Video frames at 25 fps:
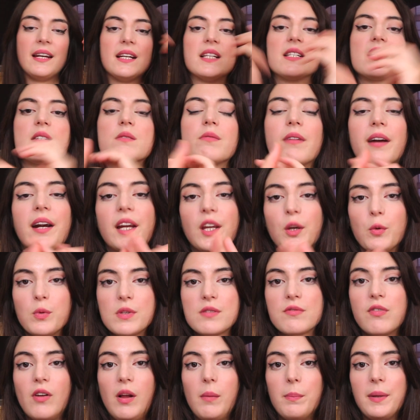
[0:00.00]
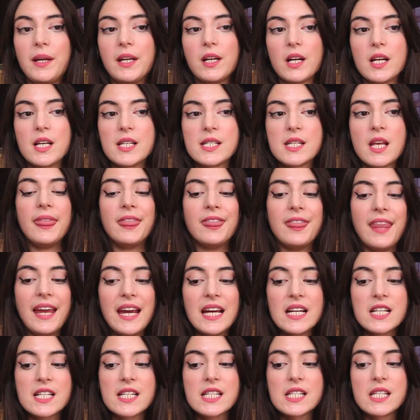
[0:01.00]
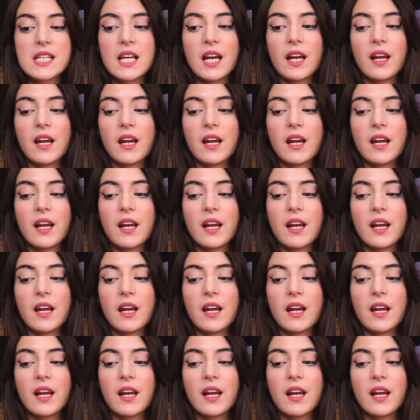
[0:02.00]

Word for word: this is very useful because this